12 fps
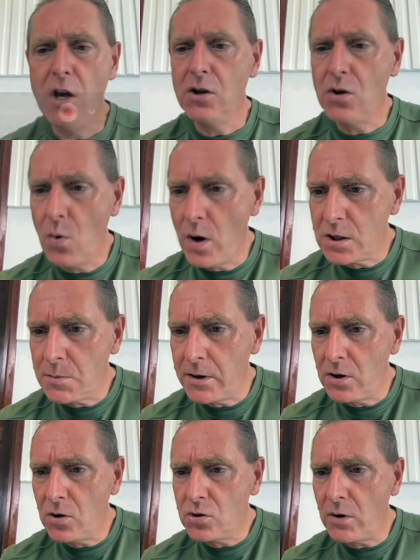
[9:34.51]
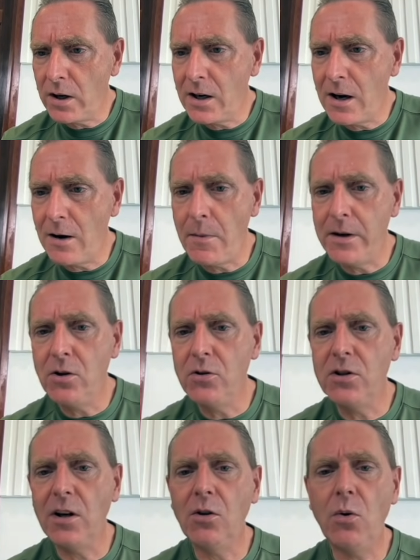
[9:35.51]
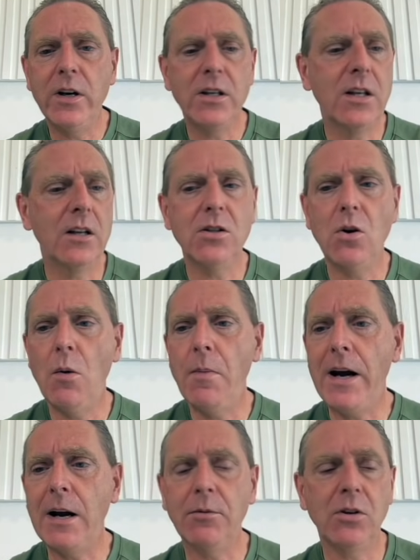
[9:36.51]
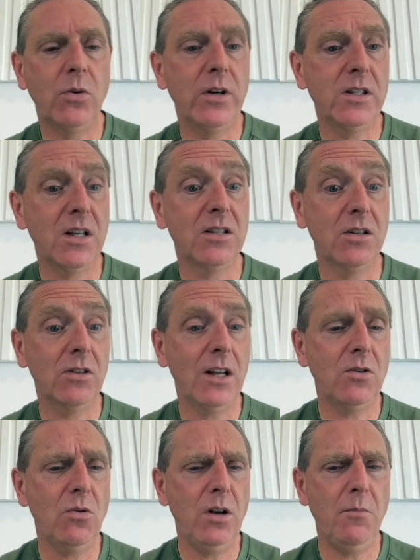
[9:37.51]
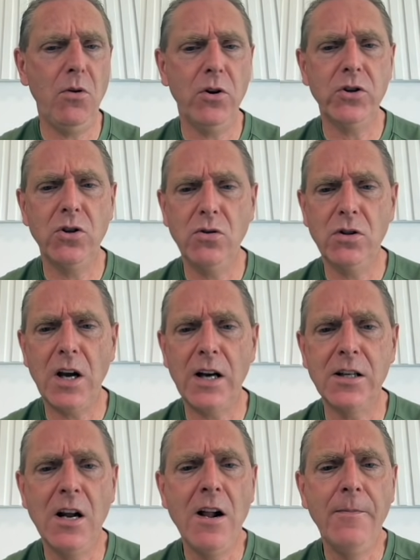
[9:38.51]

So where's my Doge right now? My Doge is at 20 cents. So we're back up to 20 cents. So that's really bullish news, guys.